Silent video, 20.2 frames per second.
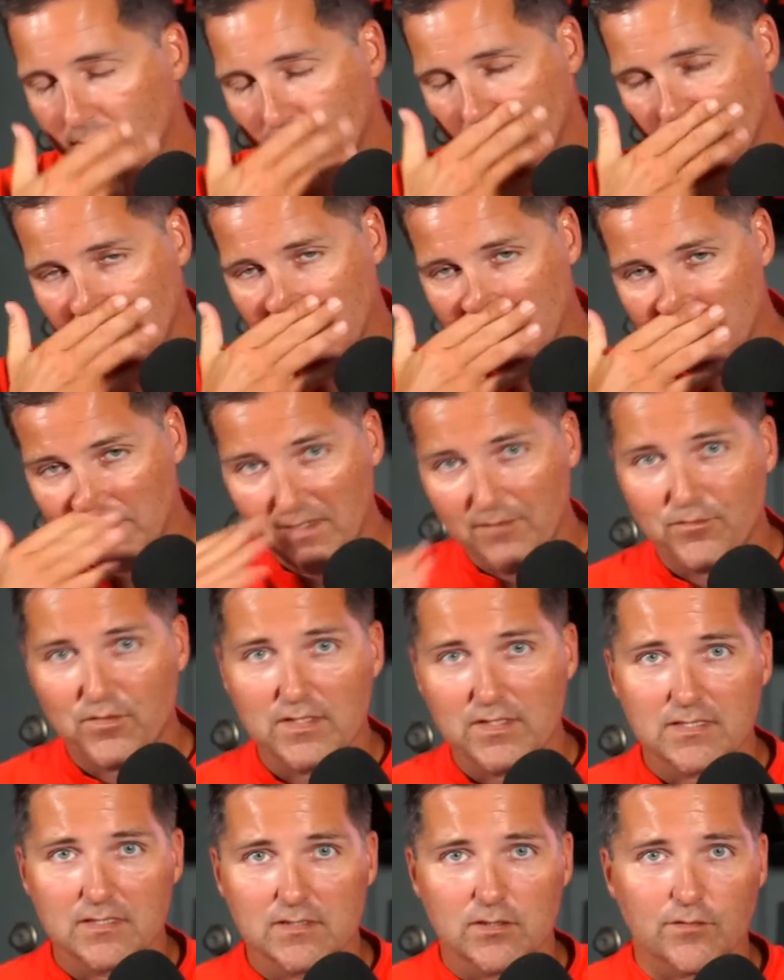Uh, if
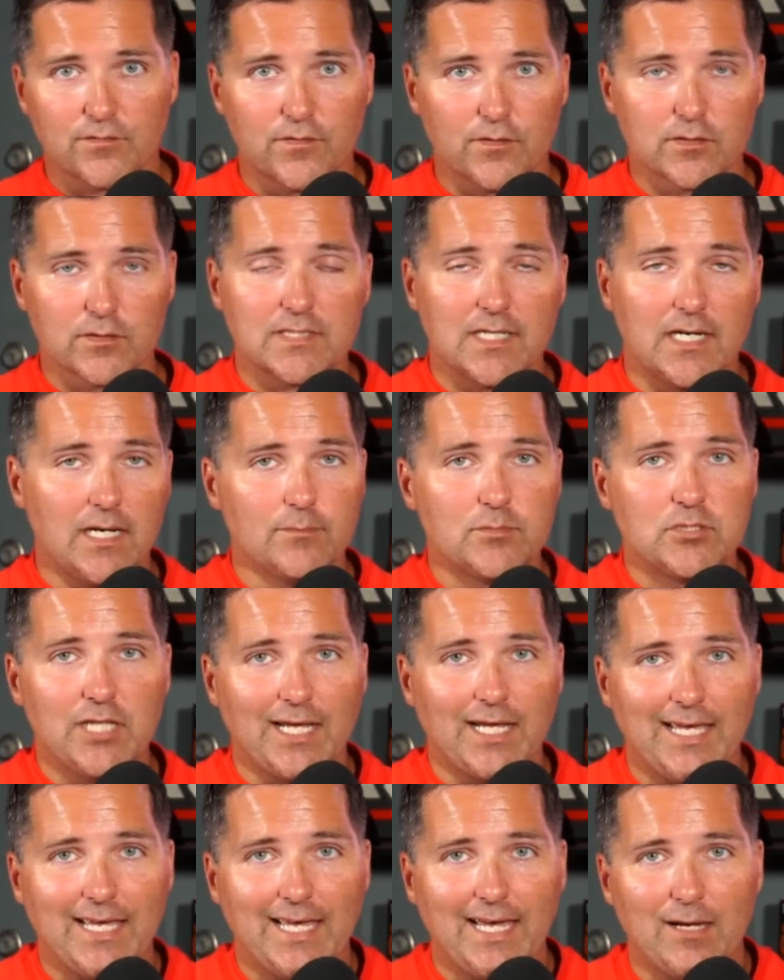this is your first time
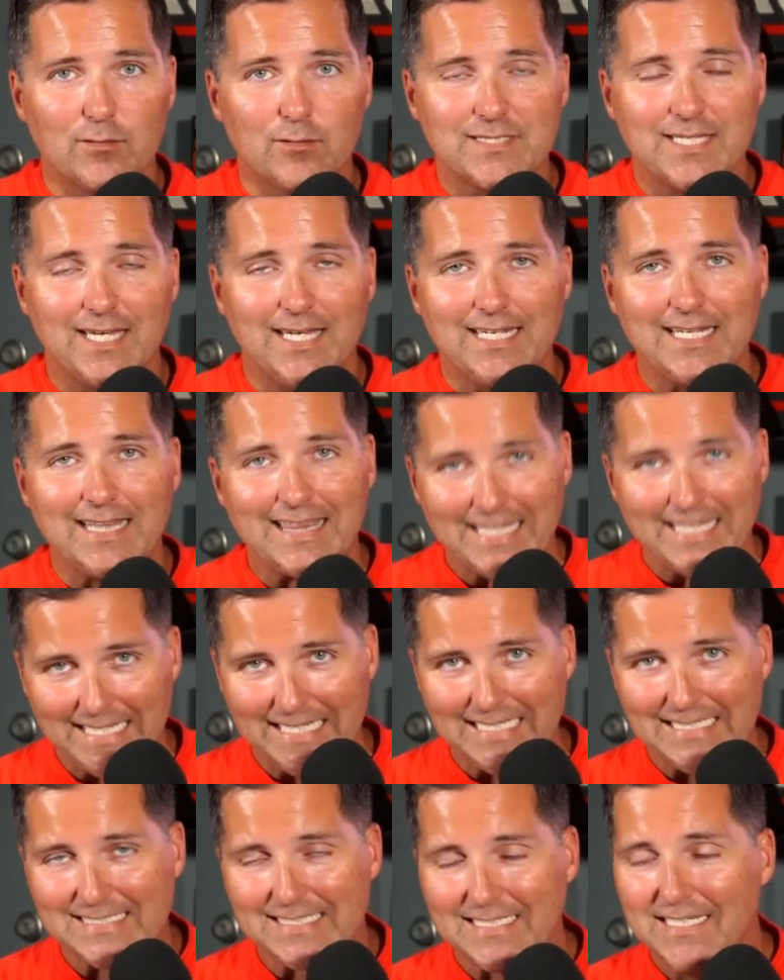checking out 10
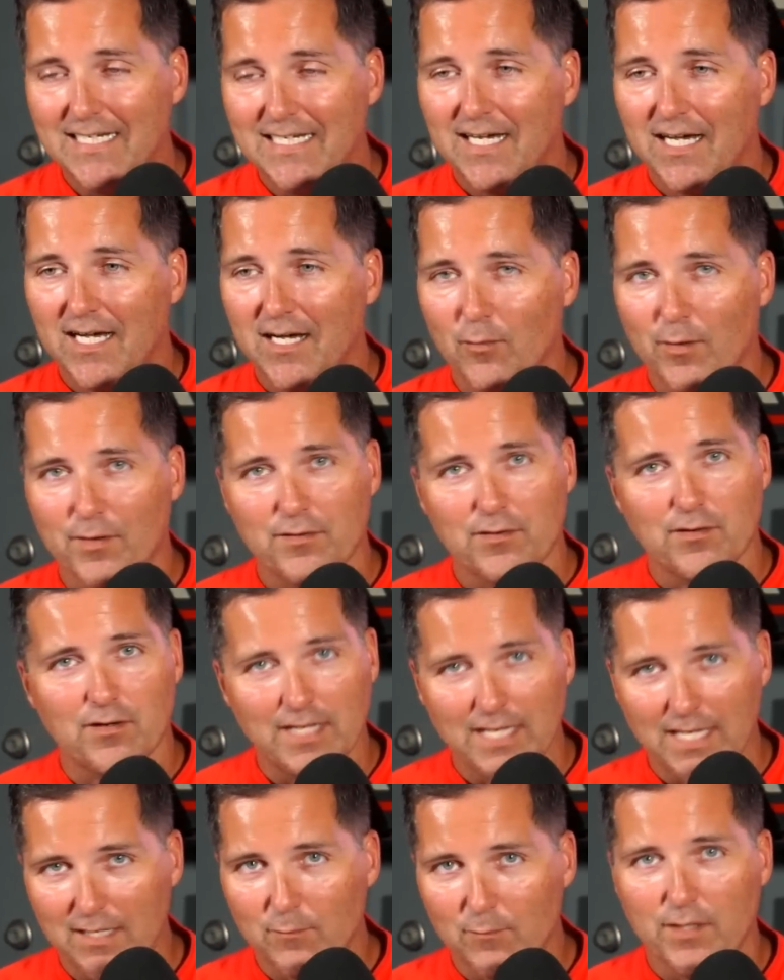things, uh, whether you're,
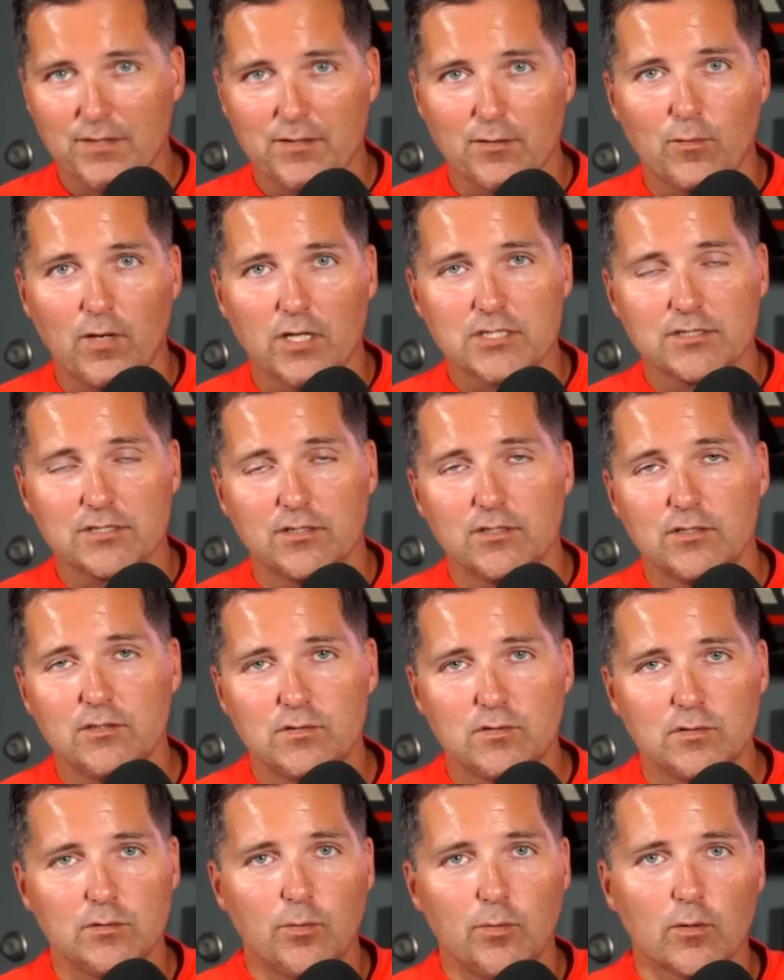again, whether you're watching on
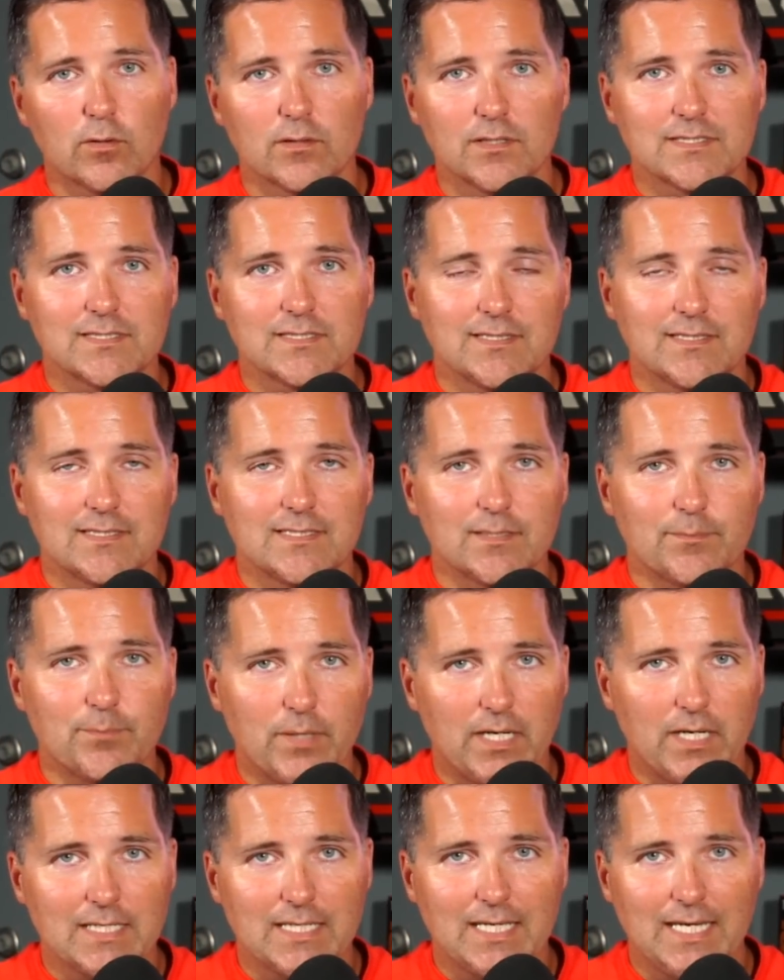YouTube or listening to the
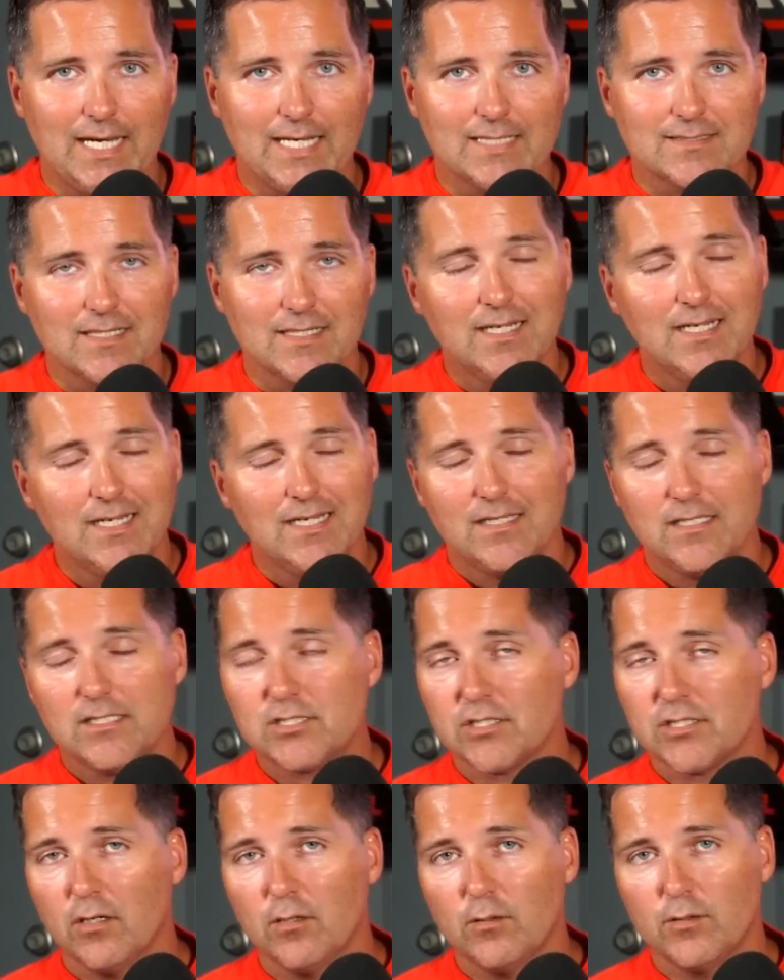podcast, this
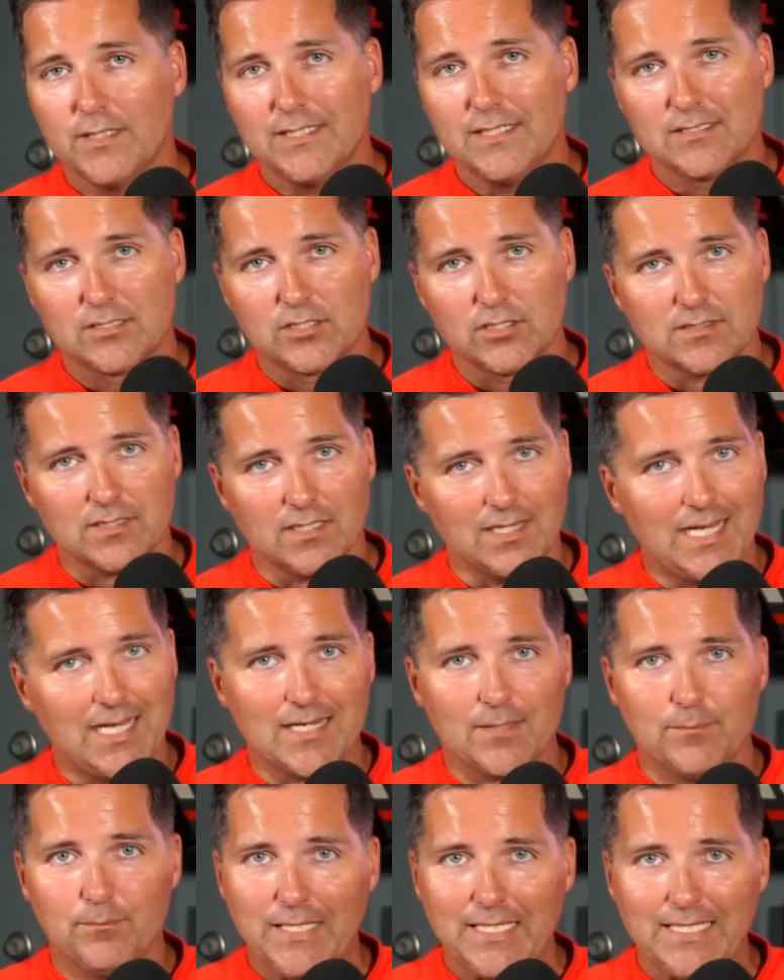show is just a lot
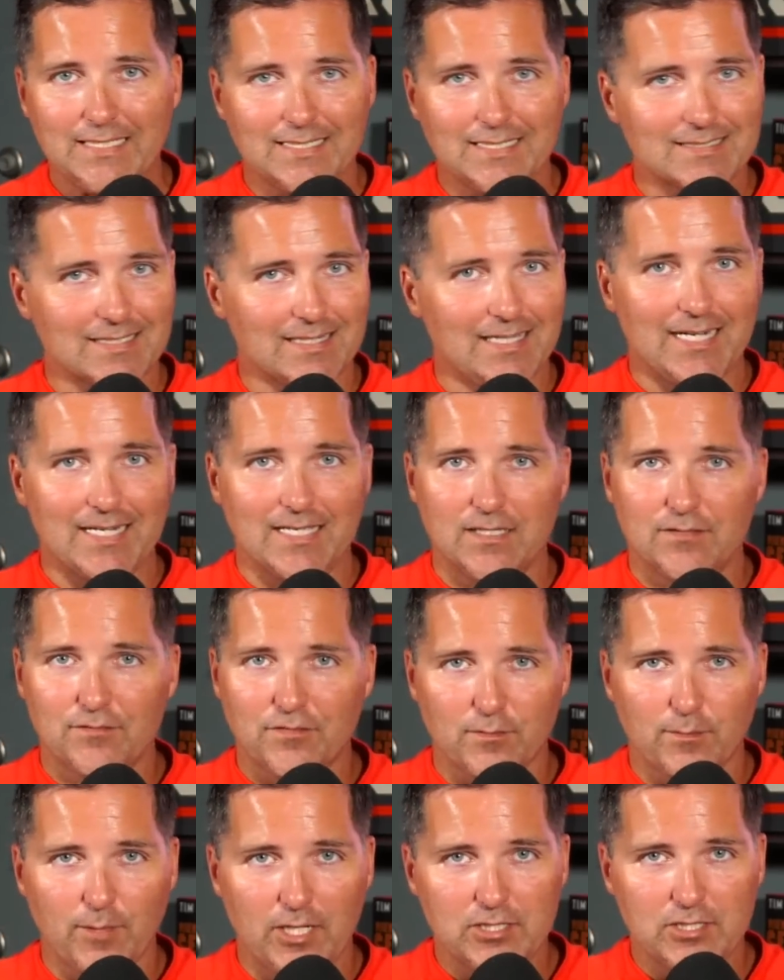of meat. It's a lot of
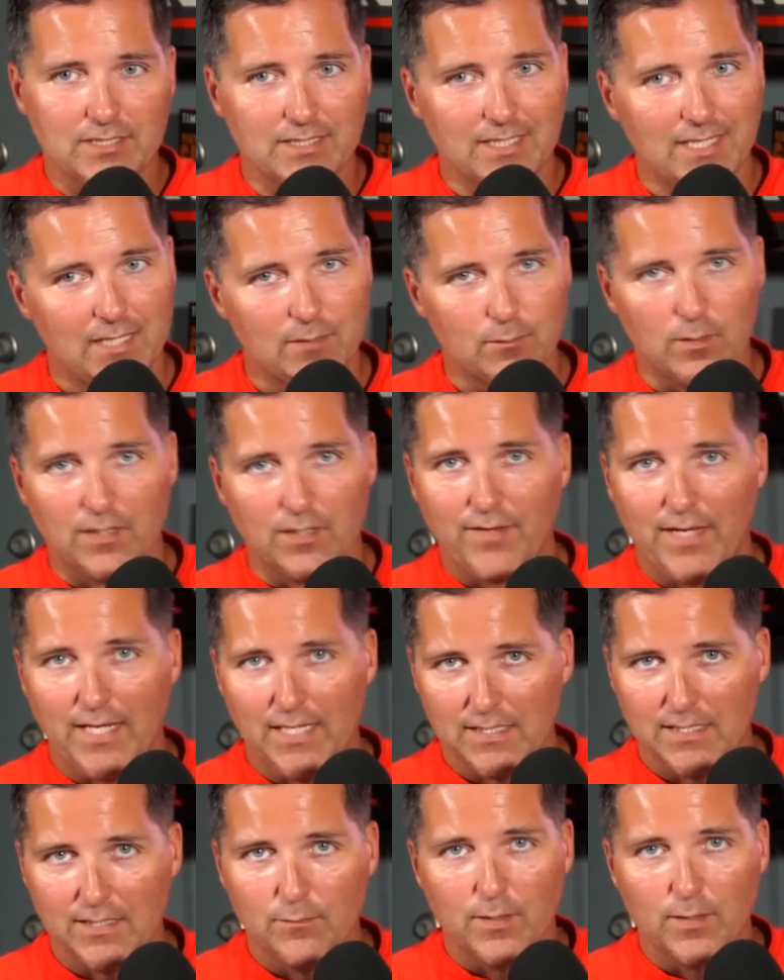information. Again, we'll have
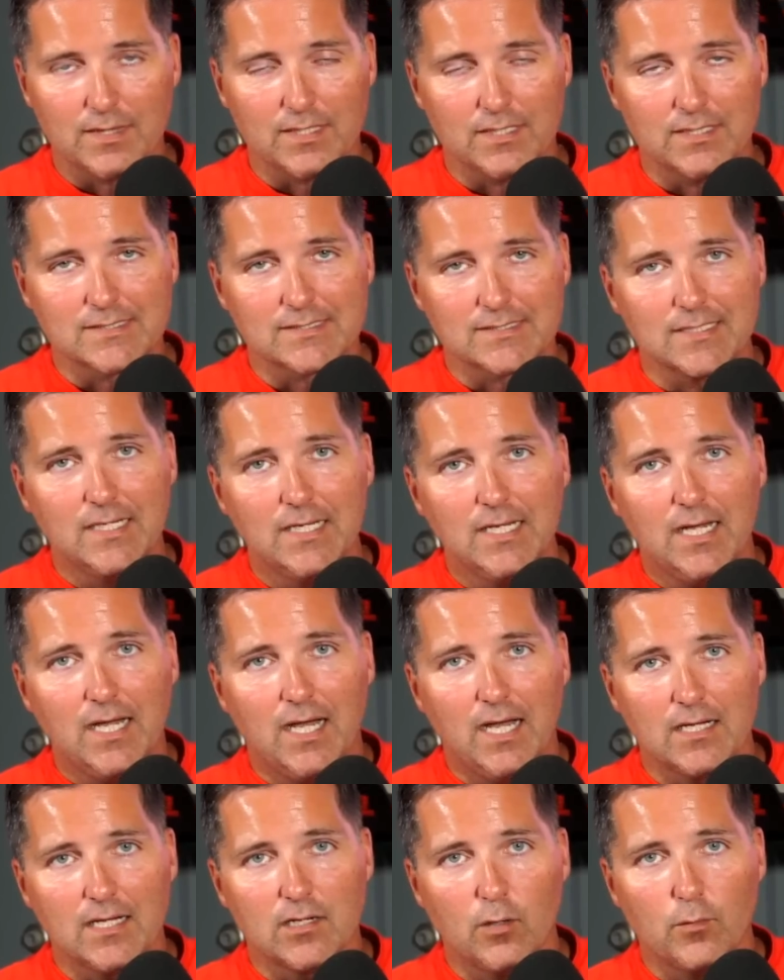Haley with us
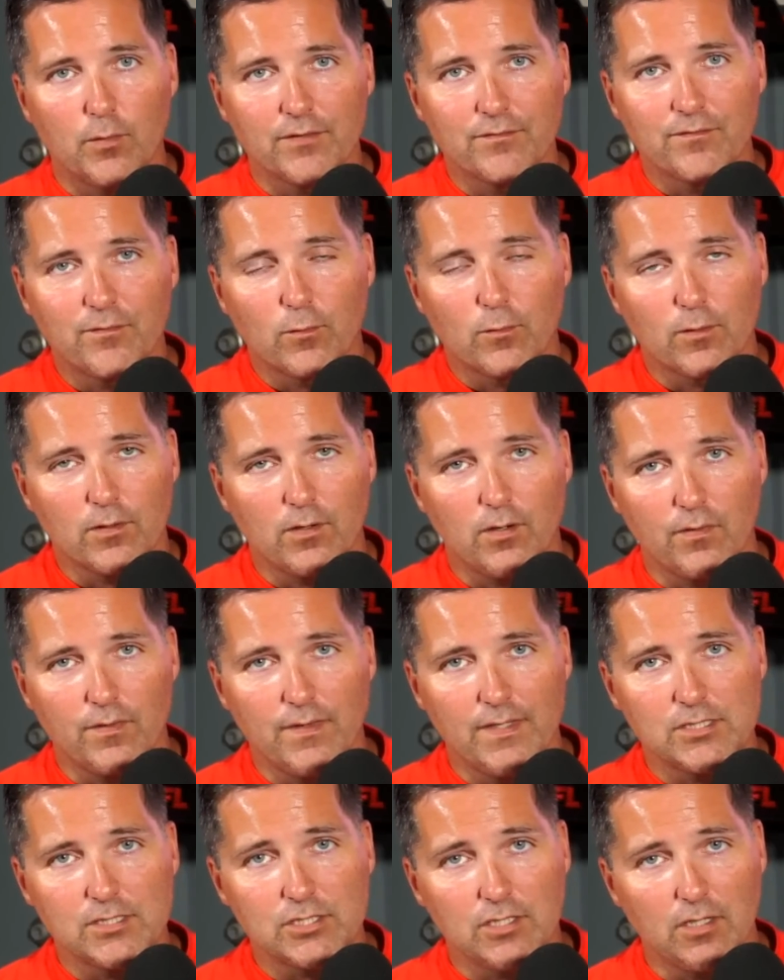uh, going forward on
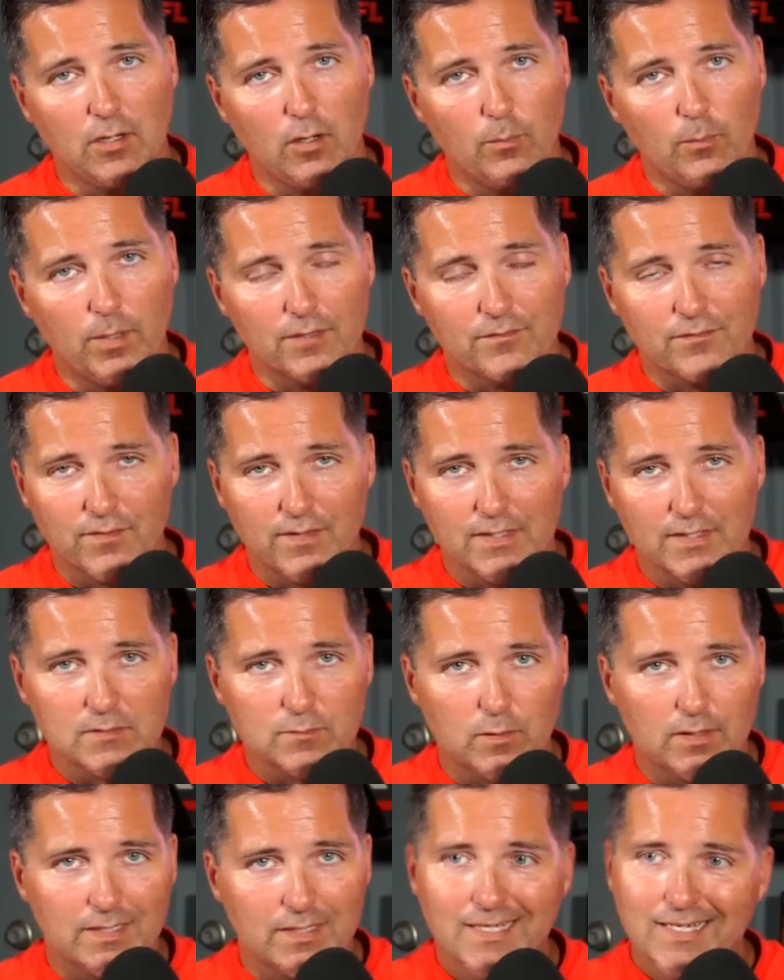this show. But for this
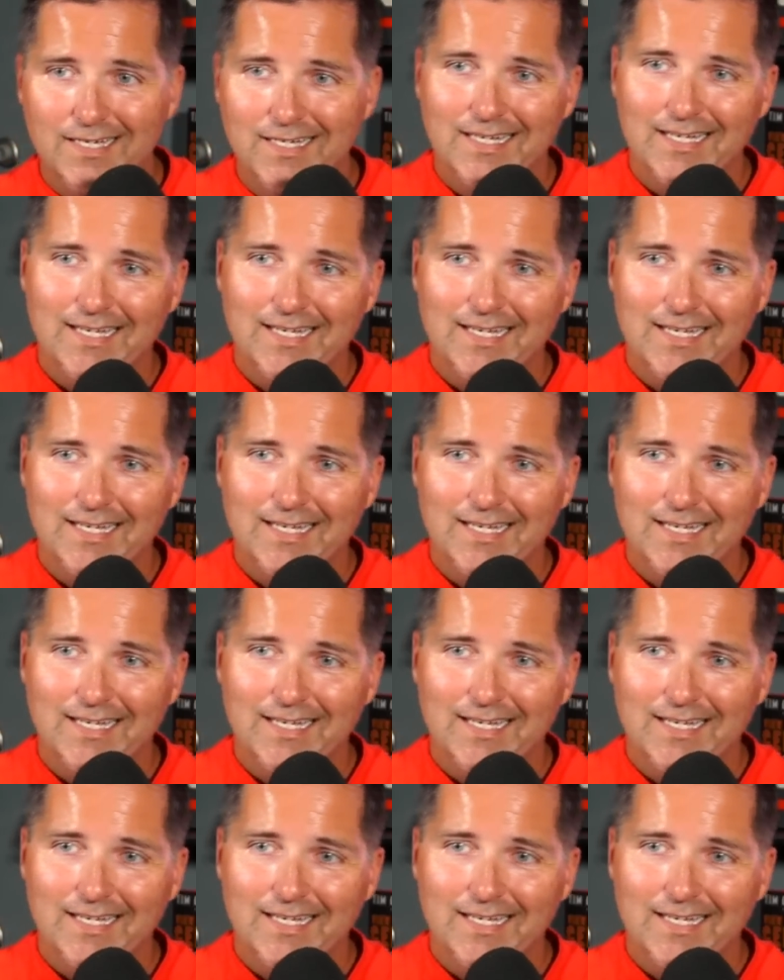one,